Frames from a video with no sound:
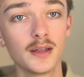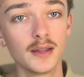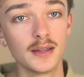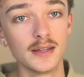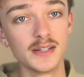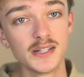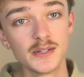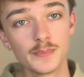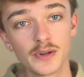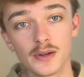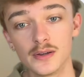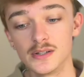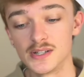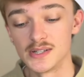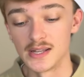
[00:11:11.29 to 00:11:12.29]
This is
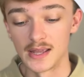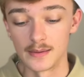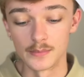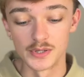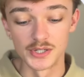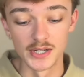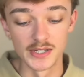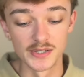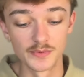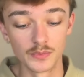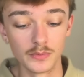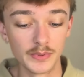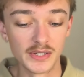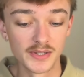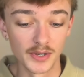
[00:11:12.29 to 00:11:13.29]
because the images will
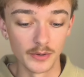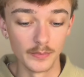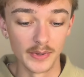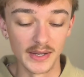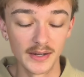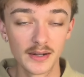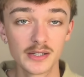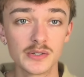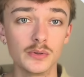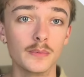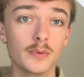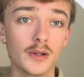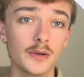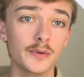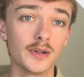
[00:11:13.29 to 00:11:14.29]
be too big to
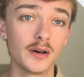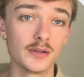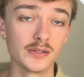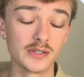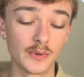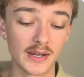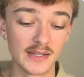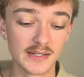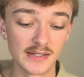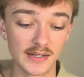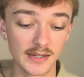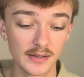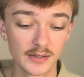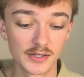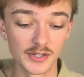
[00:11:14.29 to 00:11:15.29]
upload onto
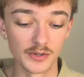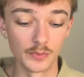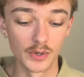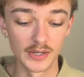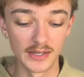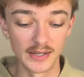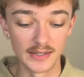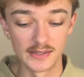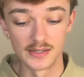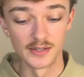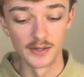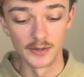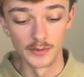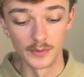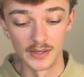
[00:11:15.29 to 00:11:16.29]
Etsy. So what you need to
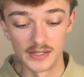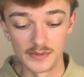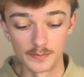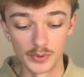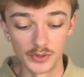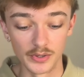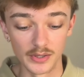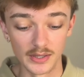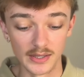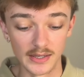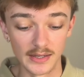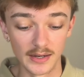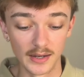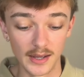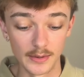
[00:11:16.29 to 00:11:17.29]
do is put the
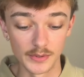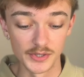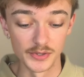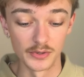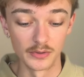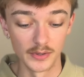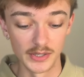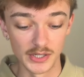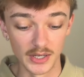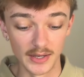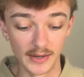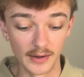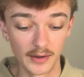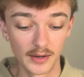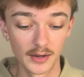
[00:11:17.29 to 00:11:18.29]
cloud storage
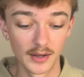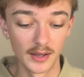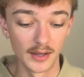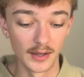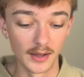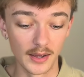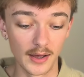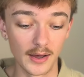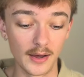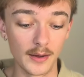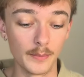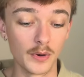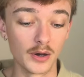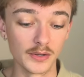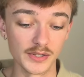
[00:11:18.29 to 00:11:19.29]
link
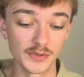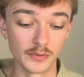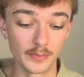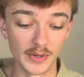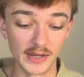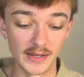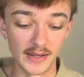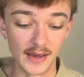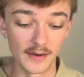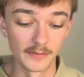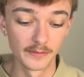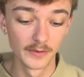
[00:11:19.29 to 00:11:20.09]
onto a PDF.